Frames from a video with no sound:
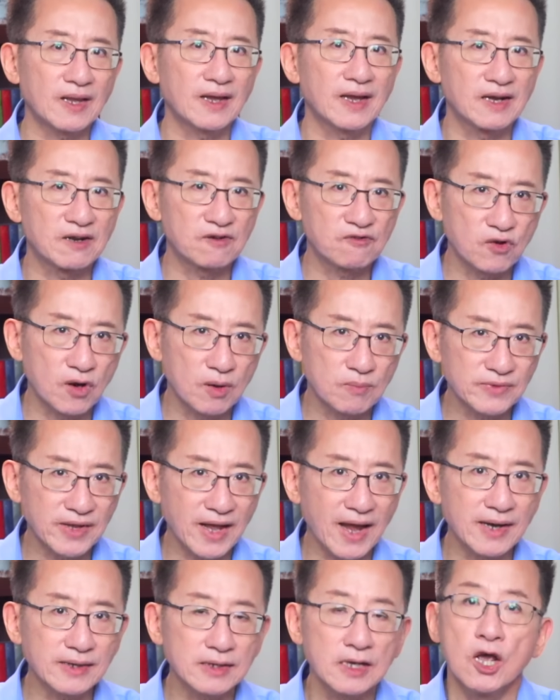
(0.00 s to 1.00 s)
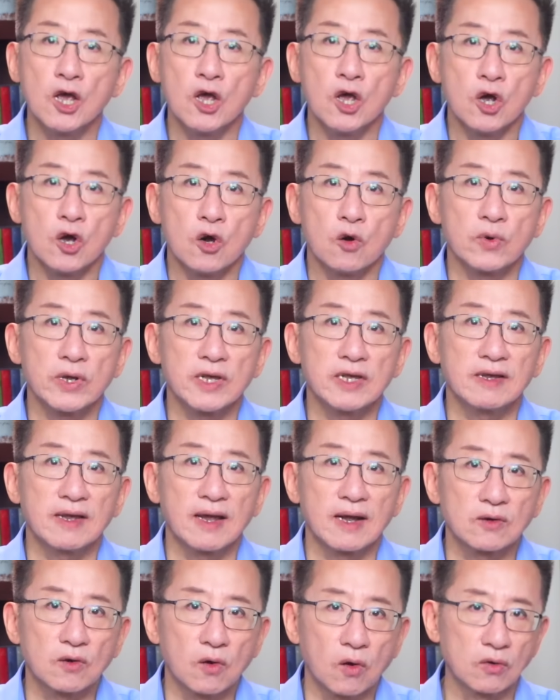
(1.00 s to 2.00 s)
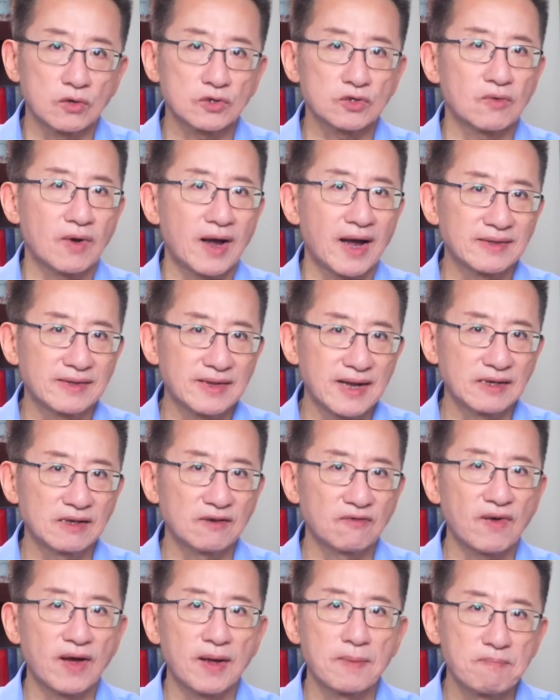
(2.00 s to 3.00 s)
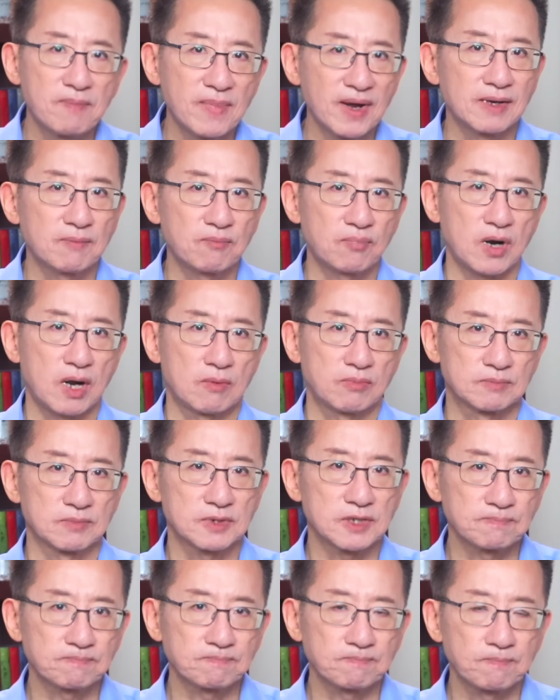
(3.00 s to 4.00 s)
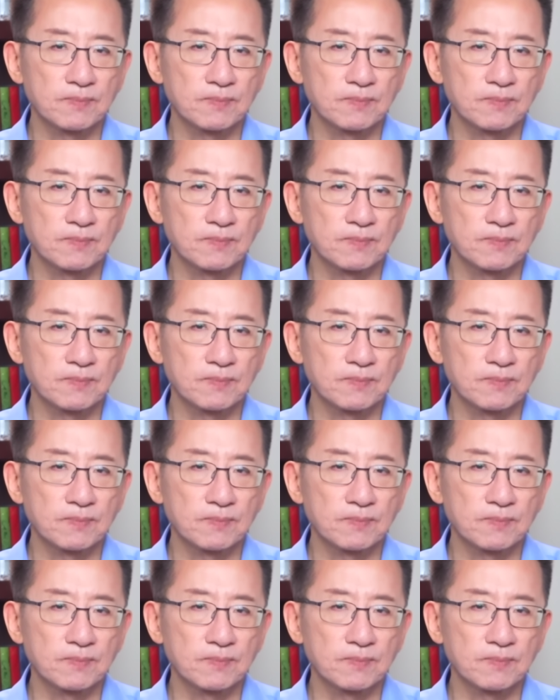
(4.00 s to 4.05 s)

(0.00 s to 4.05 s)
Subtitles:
And from that, we can also identify many problems.